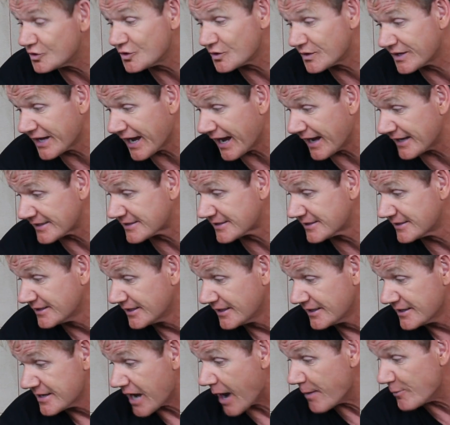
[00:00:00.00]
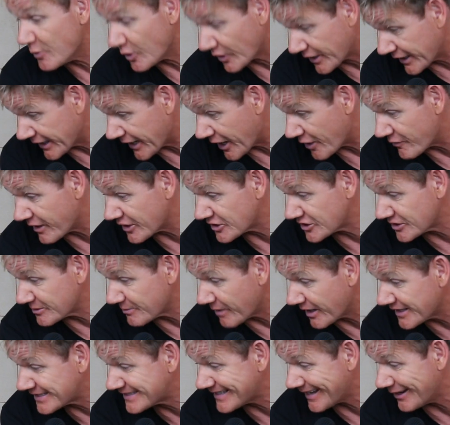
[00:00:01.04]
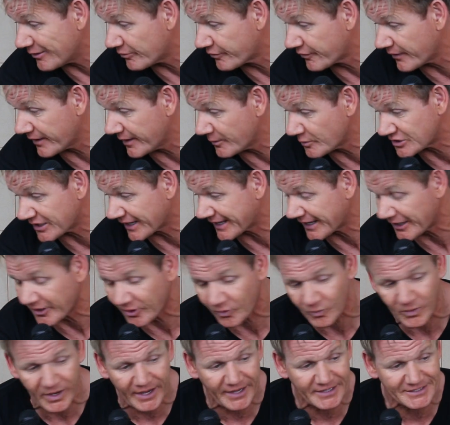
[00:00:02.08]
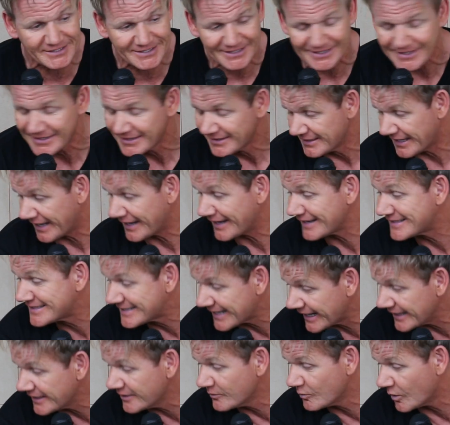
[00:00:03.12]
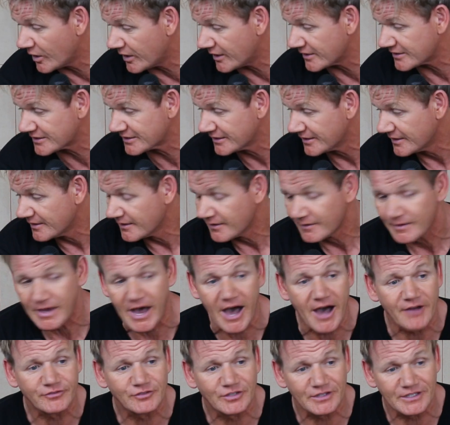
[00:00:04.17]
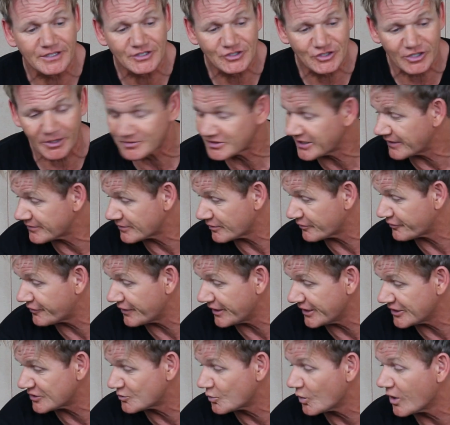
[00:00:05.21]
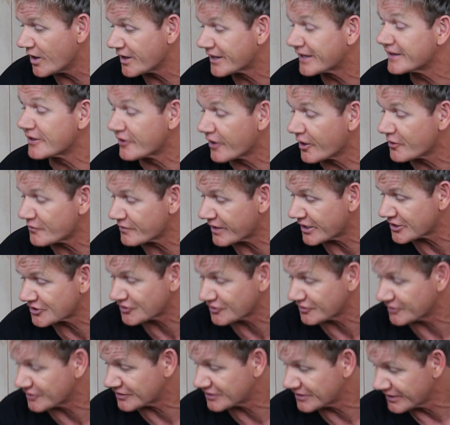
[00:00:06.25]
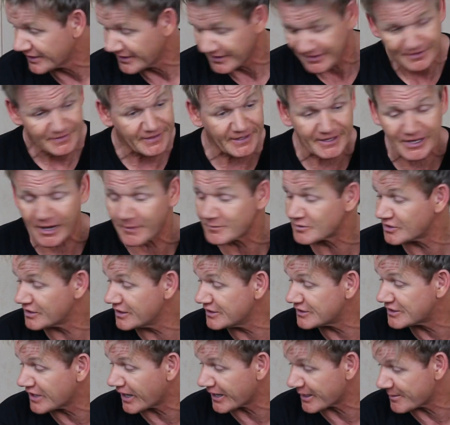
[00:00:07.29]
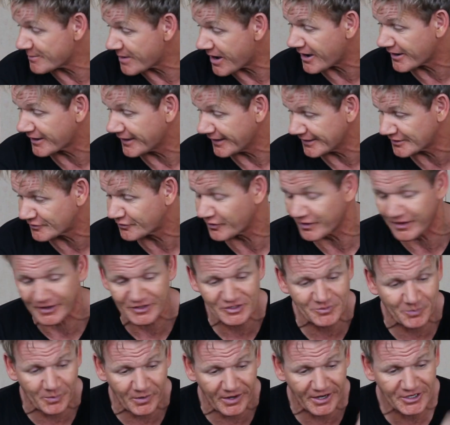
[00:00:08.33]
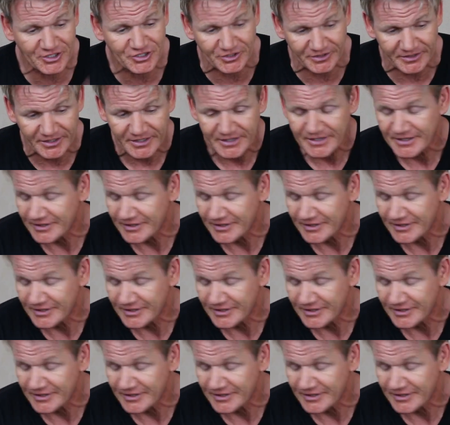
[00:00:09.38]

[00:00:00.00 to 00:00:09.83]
Gas. I'm looking at a restaurant myself there, which I can't wait. And I tell you what, after these top chefs have finished working their own restaurants, they come to this kind of market for inspiration.